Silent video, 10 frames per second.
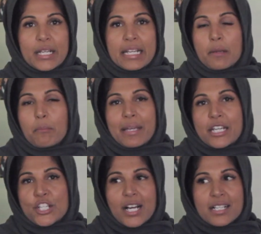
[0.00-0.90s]
in
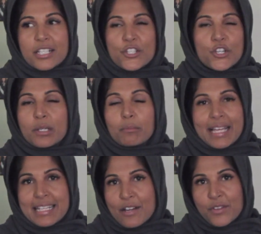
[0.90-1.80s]
big chunks because you're gonna
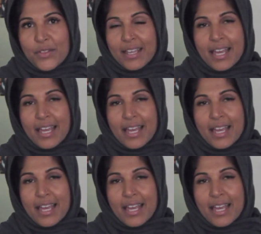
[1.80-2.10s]
blend everything